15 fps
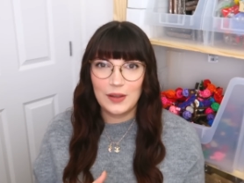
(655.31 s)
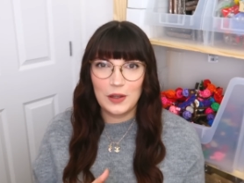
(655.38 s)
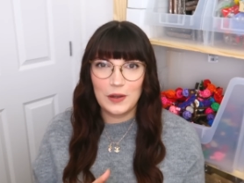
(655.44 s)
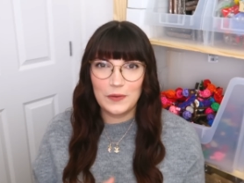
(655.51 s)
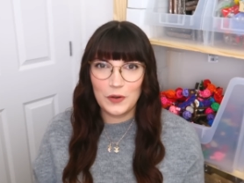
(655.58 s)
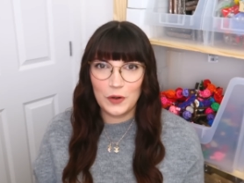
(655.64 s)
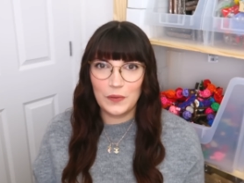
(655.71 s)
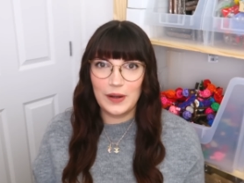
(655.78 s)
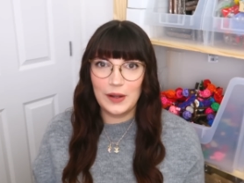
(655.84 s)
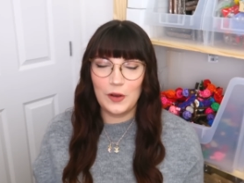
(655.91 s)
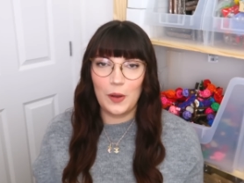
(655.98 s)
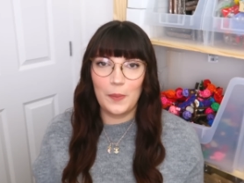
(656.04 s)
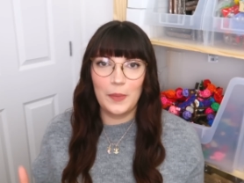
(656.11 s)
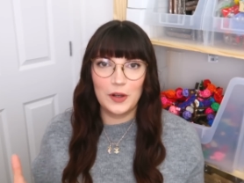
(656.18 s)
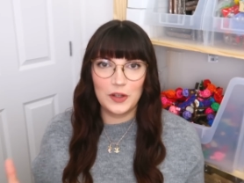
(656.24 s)
You've not really
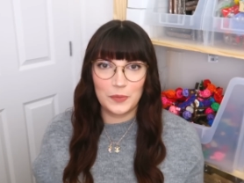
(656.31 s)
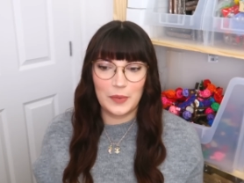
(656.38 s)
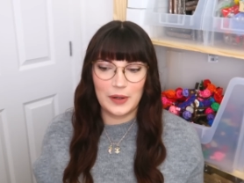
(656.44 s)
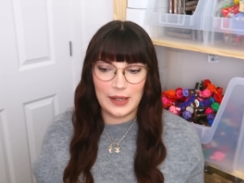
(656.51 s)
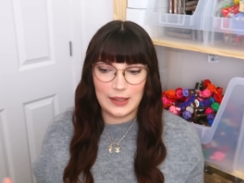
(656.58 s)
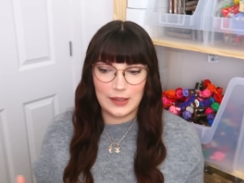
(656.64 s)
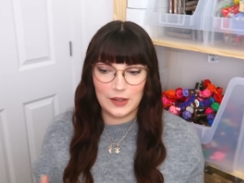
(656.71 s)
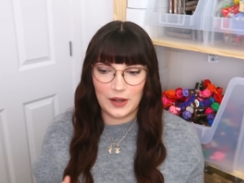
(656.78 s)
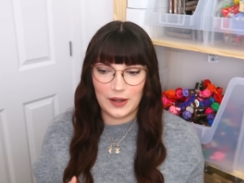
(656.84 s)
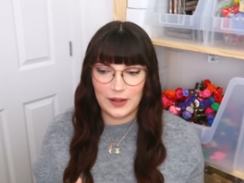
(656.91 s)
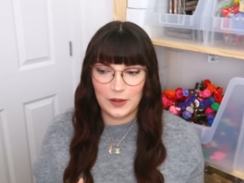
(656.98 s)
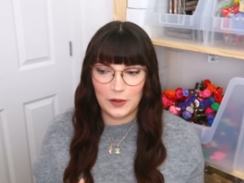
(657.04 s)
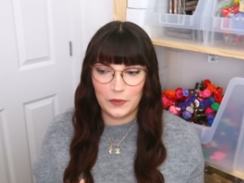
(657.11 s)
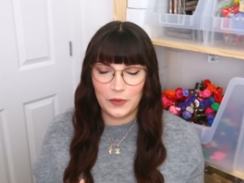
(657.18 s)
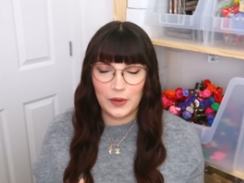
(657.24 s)
got much money to
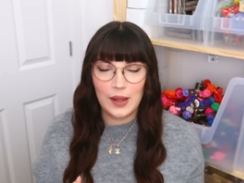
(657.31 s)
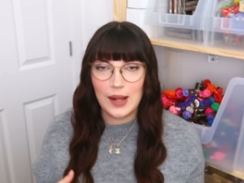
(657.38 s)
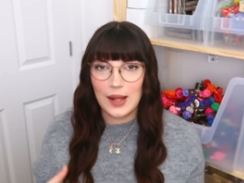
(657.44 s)
kind of